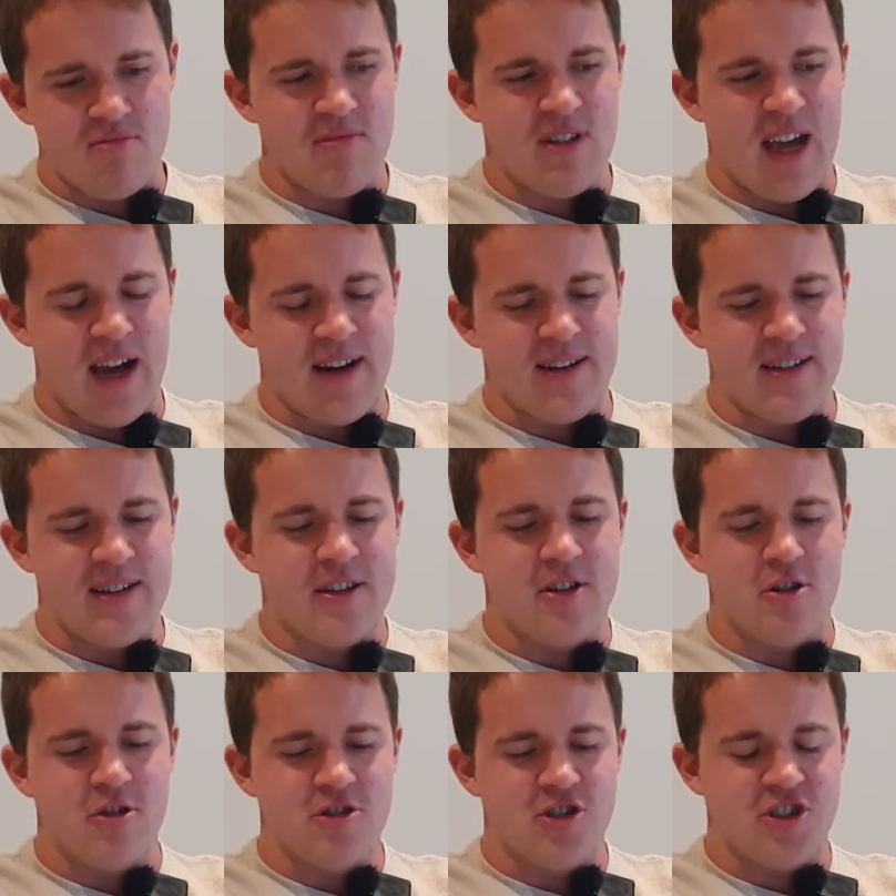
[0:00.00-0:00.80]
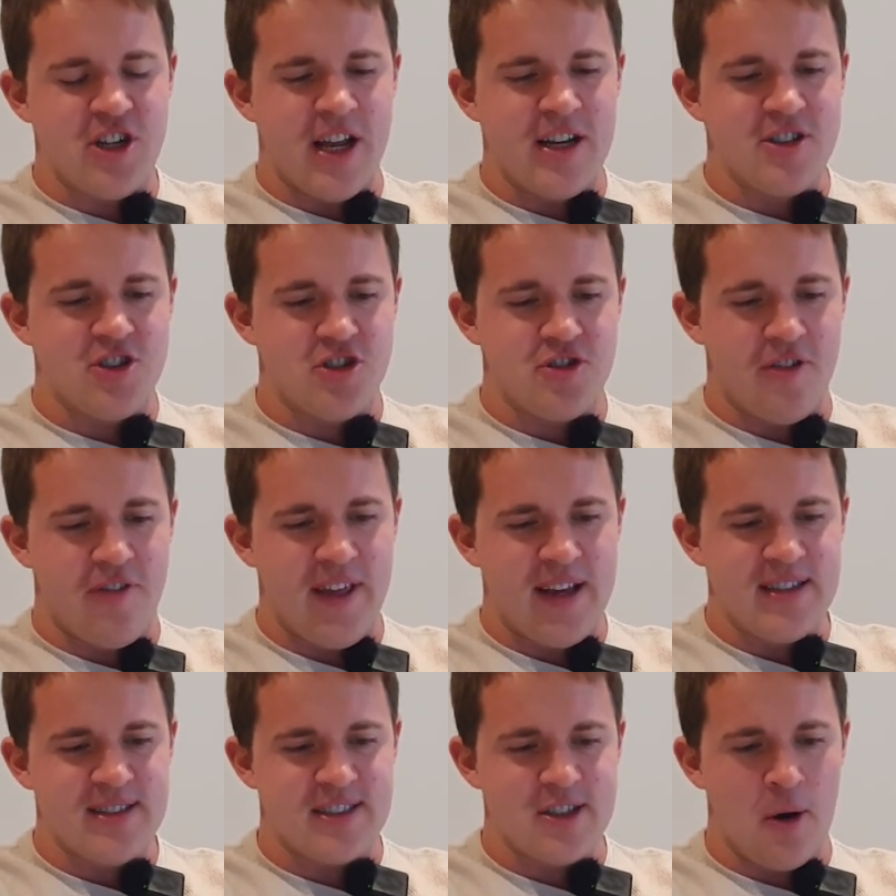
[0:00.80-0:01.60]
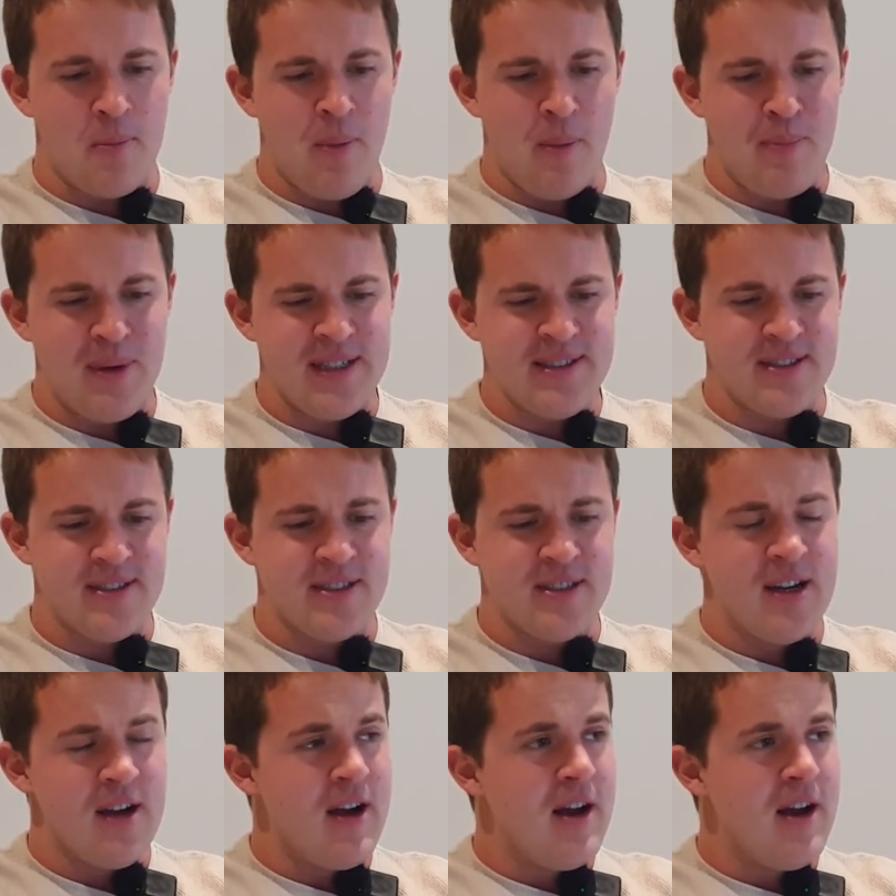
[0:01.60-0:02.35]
it could change things up a bit.